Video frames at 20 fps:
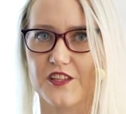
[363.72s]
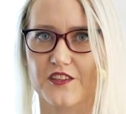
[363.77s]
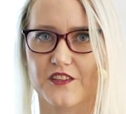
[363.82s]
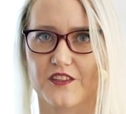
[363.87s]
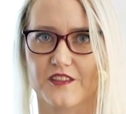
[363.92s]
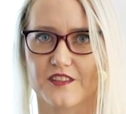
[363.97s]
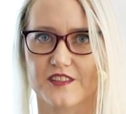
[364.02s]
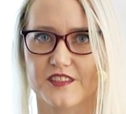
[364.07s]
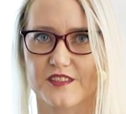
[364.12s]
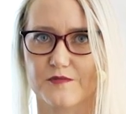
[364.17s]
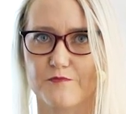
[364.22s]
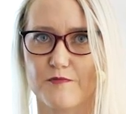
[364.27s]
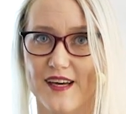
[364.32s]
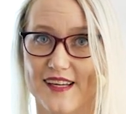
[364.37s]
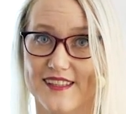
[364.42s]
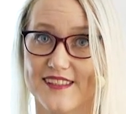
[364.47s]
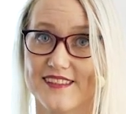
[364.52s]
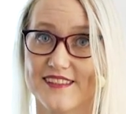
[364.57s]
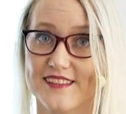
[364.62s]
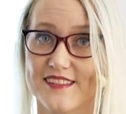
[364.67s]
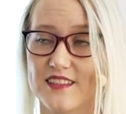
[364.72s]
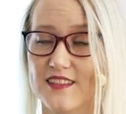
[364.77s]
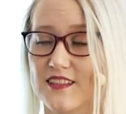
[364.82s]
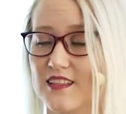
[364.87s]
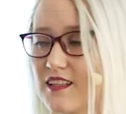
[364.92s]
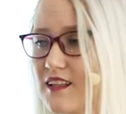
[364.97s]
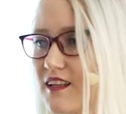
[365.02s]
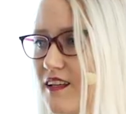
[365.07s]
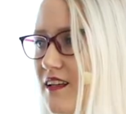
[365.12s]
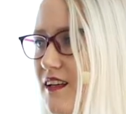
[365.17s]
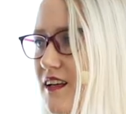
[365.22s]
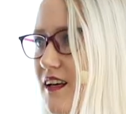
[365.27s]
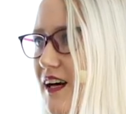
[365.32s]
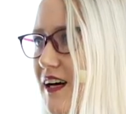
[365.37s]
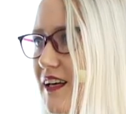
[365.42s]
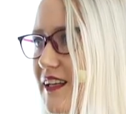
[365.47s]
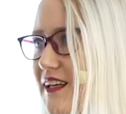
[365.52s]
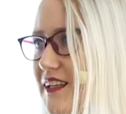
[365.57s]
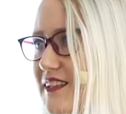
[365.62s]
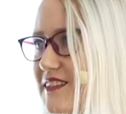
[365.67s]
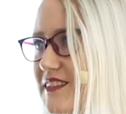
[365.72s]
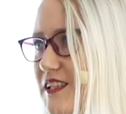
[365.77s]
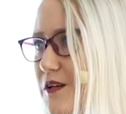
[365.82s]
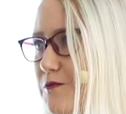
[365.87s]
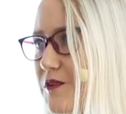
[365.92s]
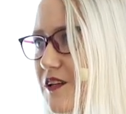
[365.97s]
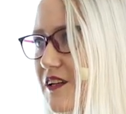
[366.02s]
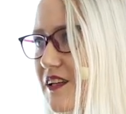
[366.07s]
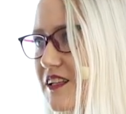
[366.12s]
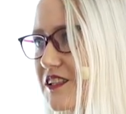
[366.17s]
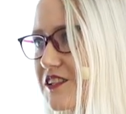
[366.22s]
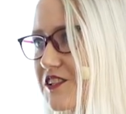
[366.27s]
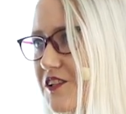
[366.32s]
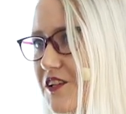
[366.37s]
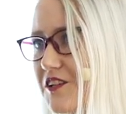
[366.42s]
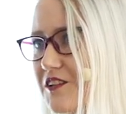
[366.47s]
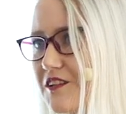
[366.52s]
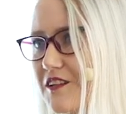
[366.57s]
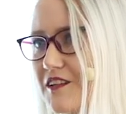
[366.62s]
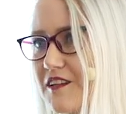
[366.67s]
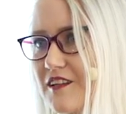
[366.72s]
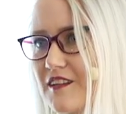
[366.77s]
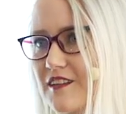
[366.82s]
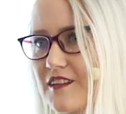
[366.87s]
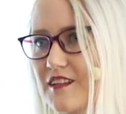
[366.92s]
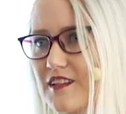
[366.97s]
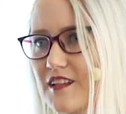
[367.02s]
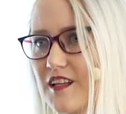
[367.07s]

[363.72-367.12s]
other's mess and accept each other